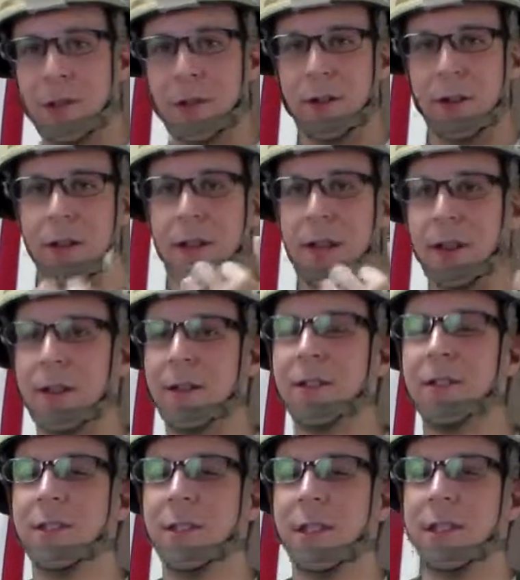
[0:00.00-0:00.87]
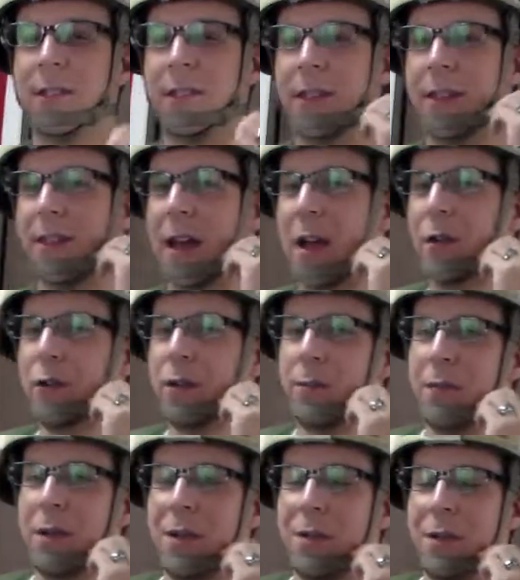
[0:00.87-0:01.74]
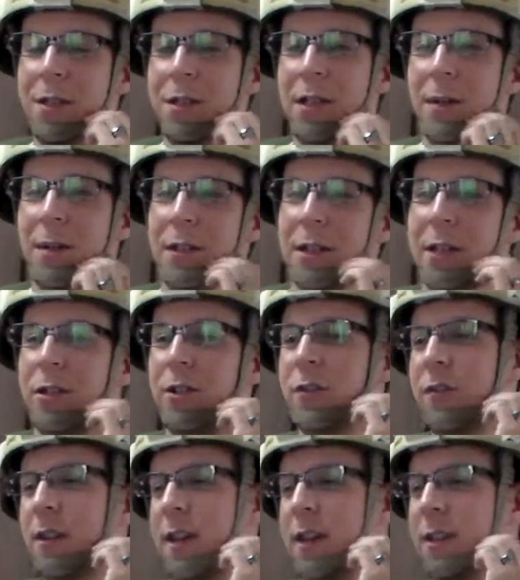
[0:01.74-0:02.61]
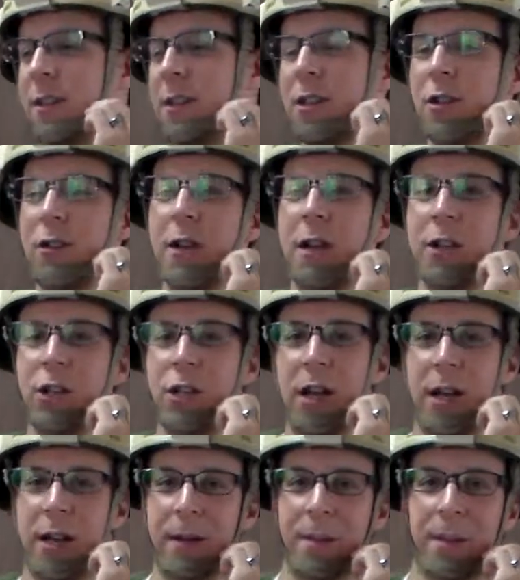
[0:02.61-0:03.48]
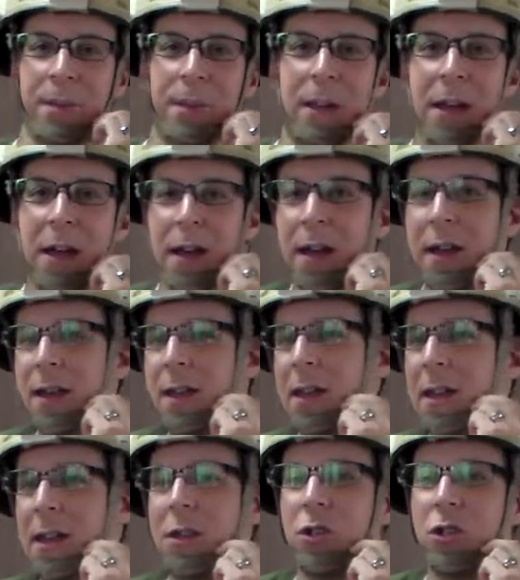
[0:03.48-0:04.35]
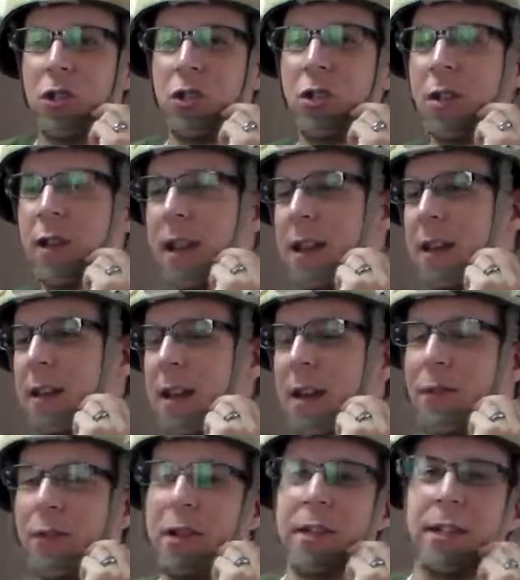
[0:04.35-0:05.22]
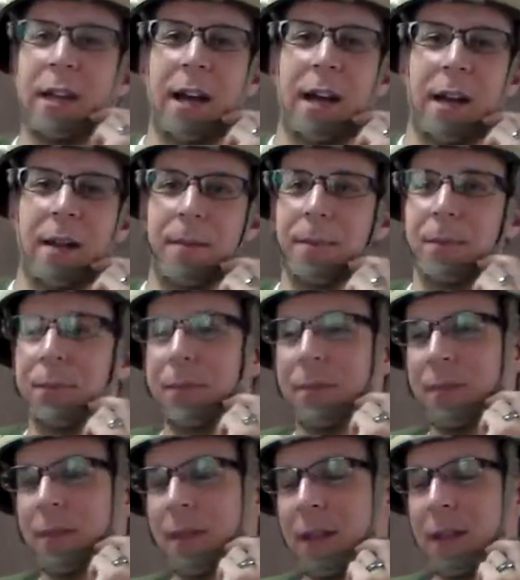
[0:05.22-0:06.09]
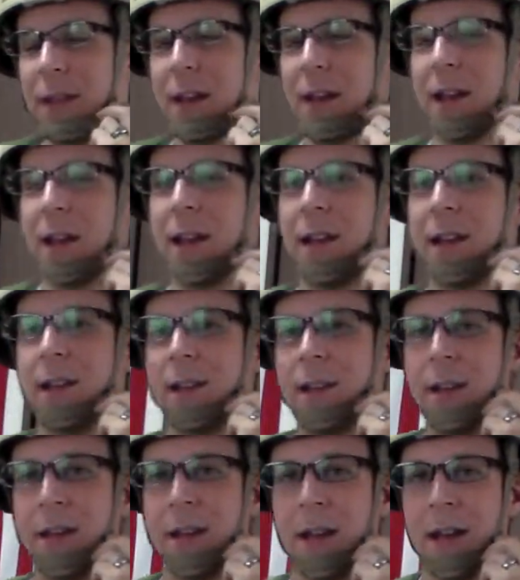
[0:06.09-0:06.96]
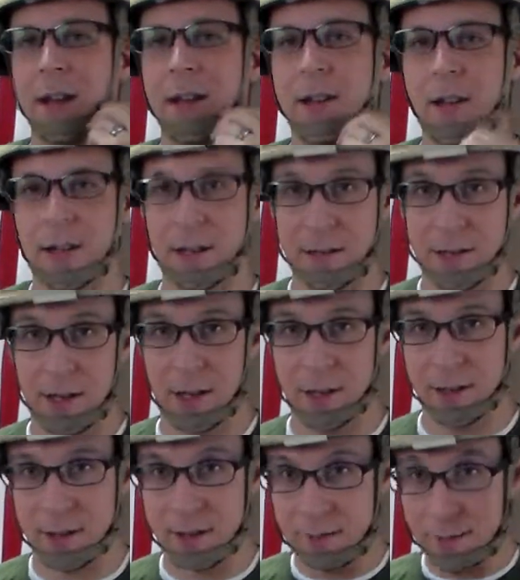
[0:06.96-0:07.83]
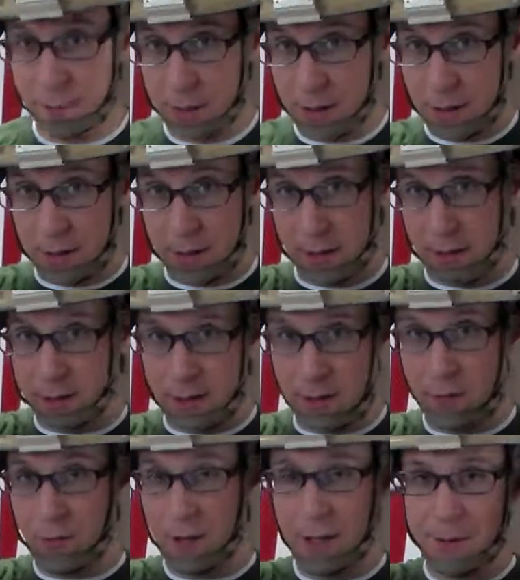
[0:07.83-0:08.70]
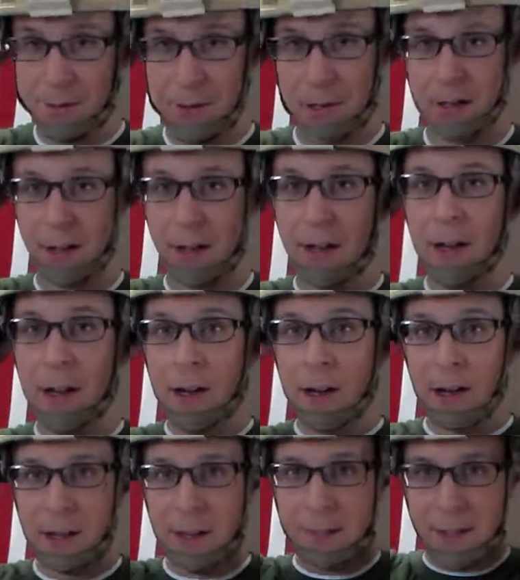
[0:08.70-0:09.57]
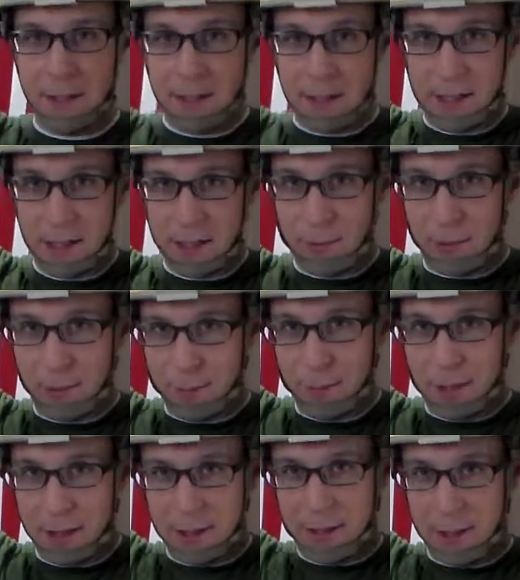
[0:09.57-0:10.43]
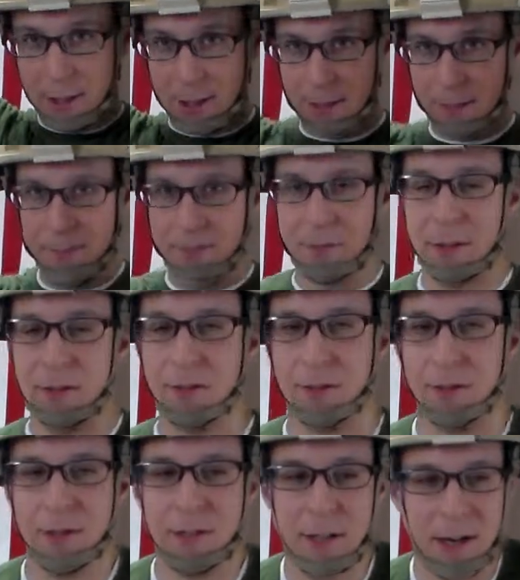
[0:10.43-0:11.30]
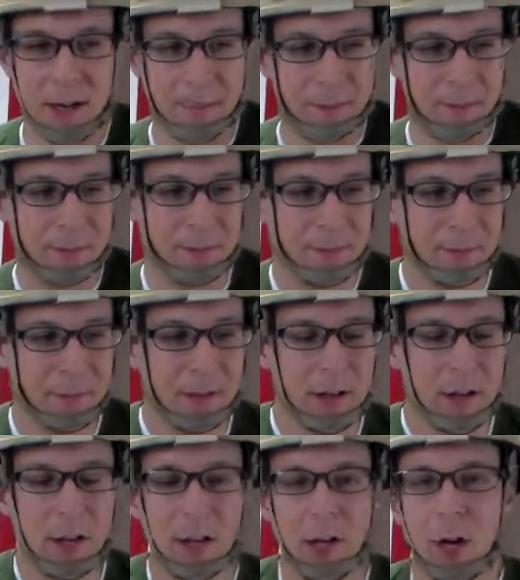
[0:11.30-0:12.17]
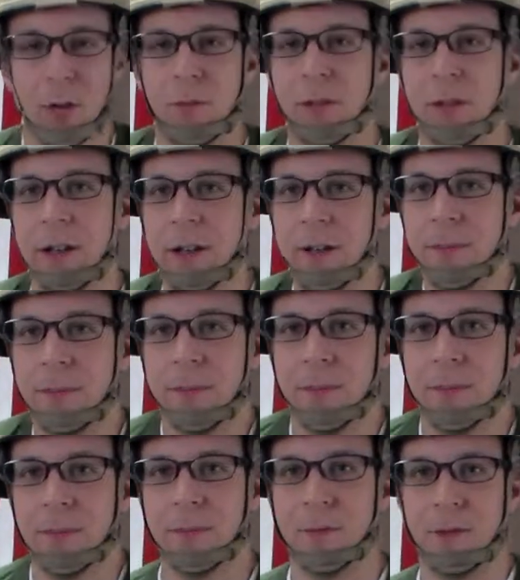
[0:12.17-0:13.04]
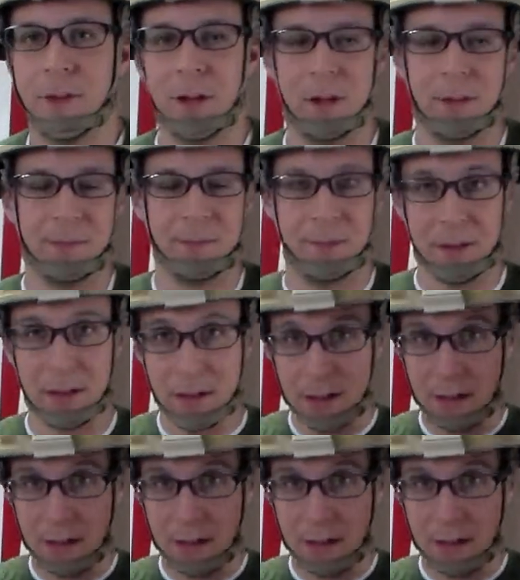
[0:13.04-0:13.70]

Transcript: there's already like 60,000 BBs coming at your face, and you get shot each and every time. And yeah, it kind of sucks, particularly yourself-wise, but on the plus side, this one's ballistic, and this will stop, hopefully. Well,